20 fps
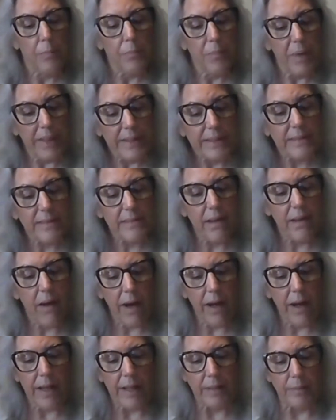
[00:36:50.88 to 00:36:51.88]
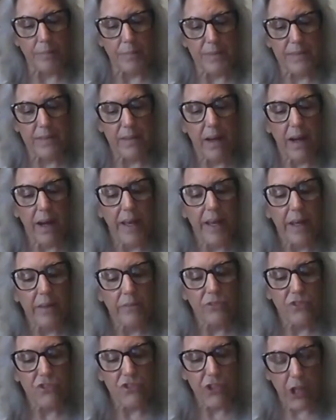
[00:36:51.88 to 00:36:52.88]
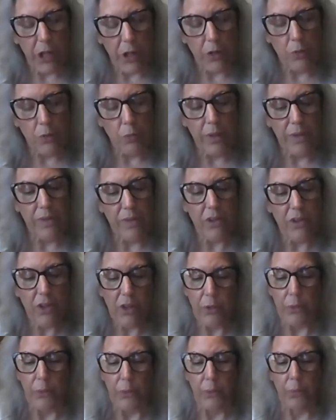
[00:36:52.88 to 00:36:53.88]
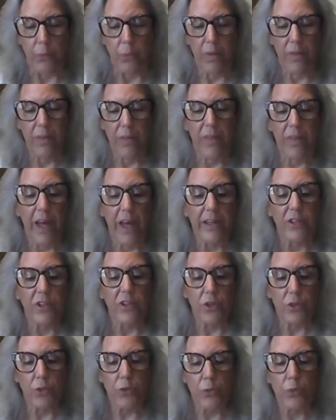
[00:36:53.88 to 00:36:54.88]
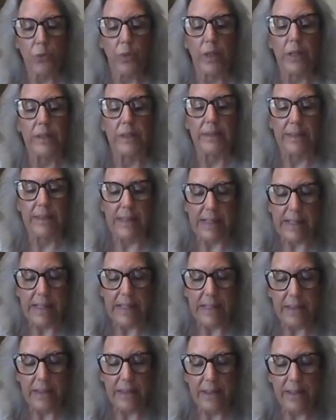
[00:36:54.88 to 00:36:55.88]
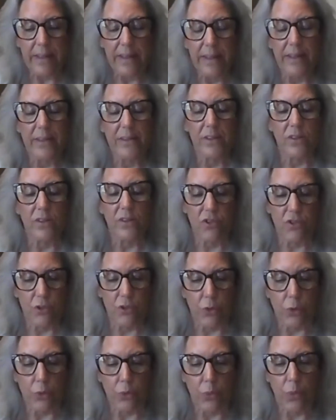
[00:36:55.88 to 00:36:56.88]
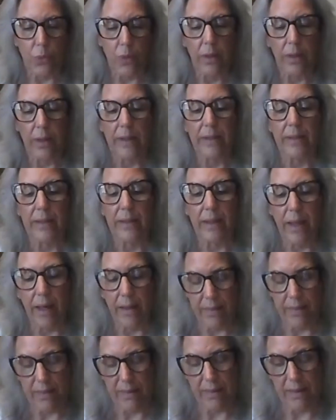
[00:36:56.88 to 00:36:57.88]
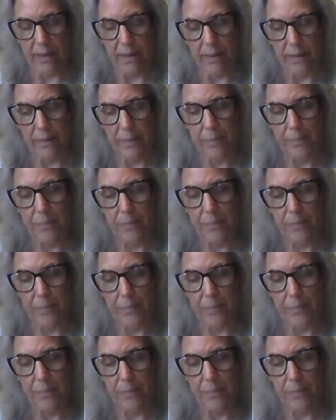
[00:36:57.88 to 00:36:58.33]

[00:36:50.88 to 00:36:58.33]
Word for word: Many times I have shared with you that you need do nothing.